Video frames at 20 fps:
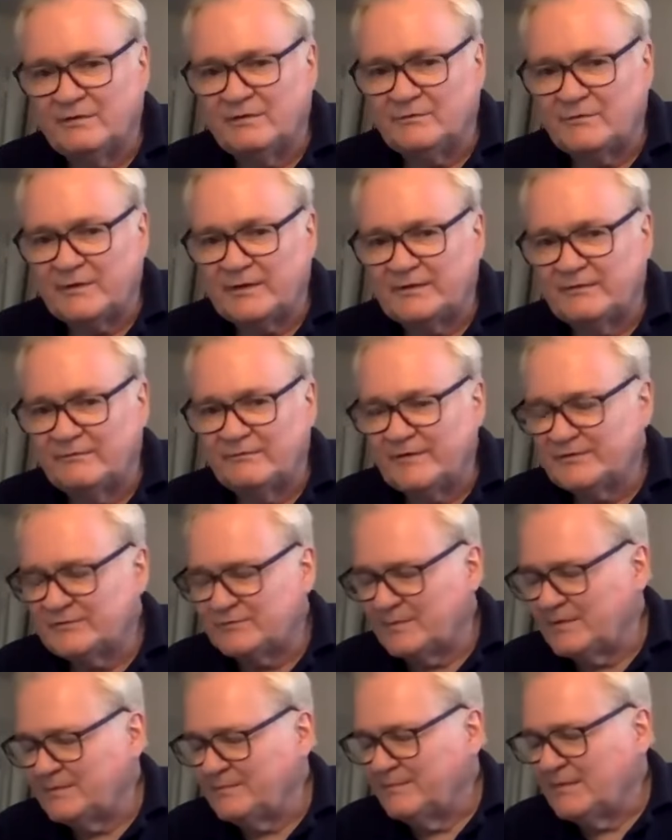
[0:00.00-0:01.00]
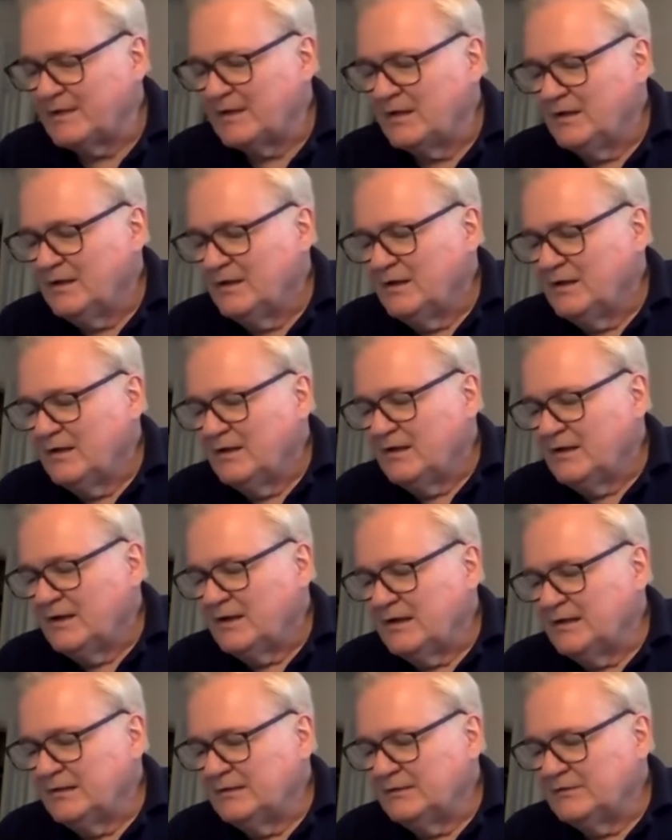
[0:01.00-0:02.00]
a direct investment.
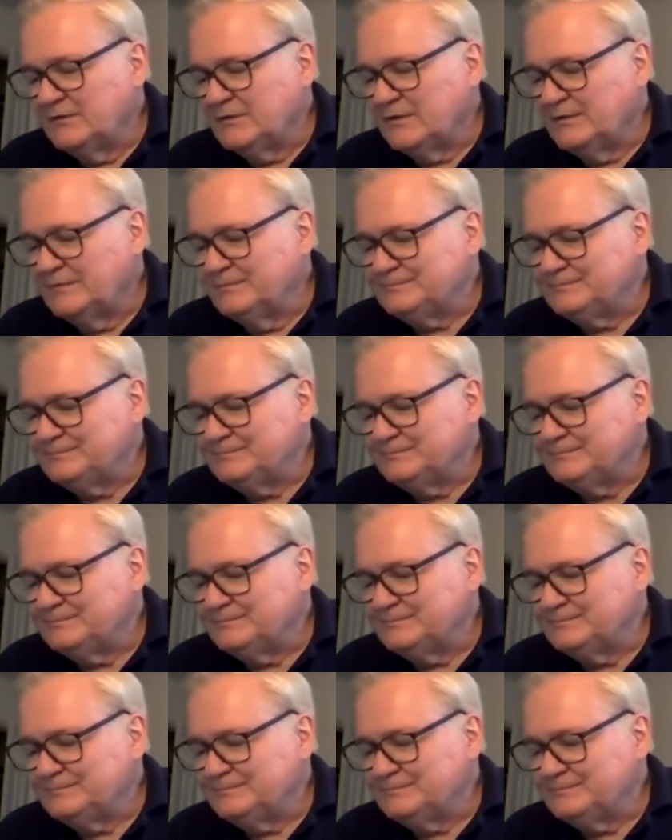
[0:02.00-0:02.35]
And